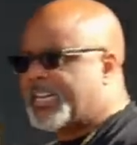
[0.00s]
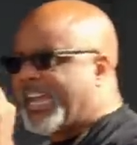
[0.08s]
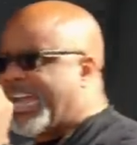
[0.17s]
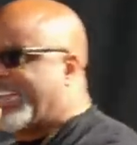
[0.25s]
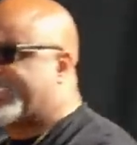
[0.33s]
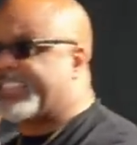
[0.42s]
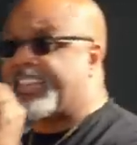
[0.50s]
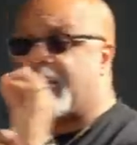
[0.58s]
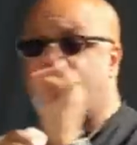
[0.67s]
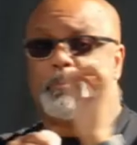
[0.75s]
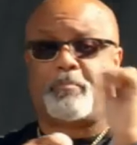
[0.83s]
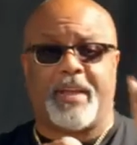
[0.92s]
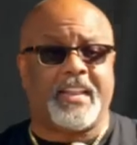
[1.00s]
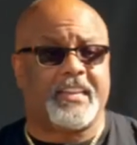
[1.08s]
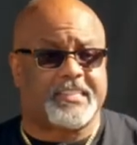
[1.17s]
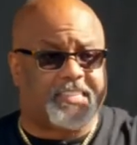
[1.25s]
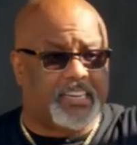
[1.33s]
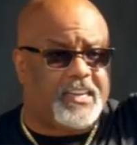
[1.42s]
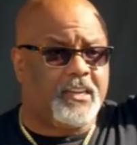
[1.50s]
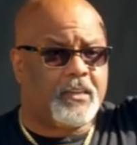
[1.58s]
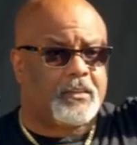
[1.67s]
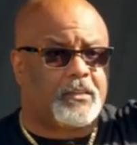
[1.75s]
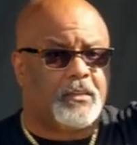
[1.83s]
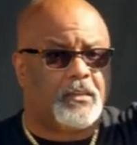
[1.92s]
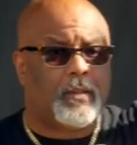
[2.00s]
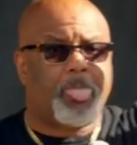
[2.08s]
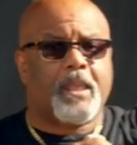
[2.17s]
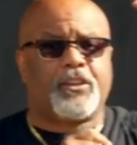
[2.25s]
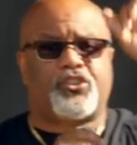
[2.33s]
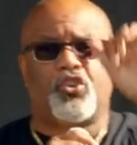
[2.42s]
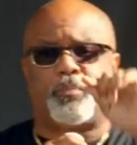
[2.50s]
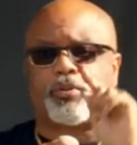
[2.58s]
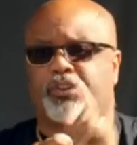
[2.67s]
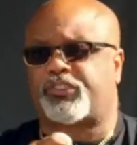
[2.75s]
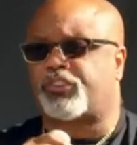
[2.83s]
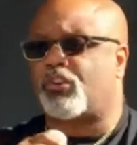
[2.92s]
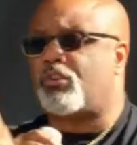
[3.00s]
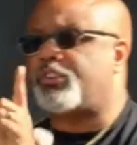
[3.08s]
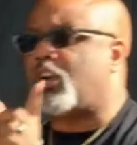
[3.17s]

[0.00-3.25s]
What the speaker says: as the ability to pursue